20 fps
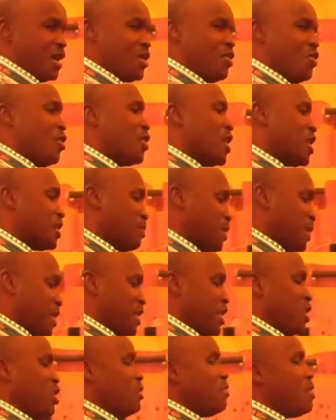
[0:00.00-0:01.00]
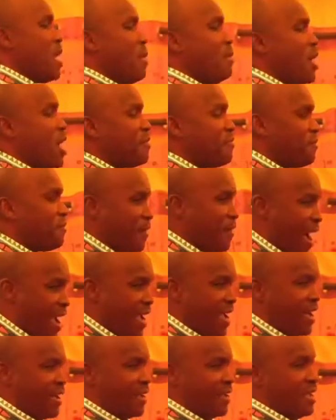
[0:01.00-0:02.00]
God has been dealing with me about
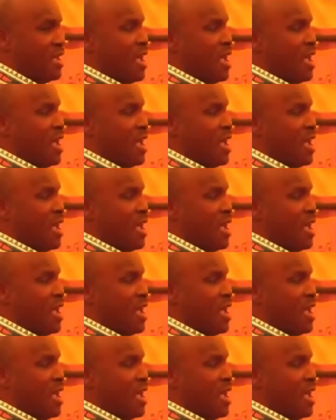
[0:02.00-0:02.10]
fire.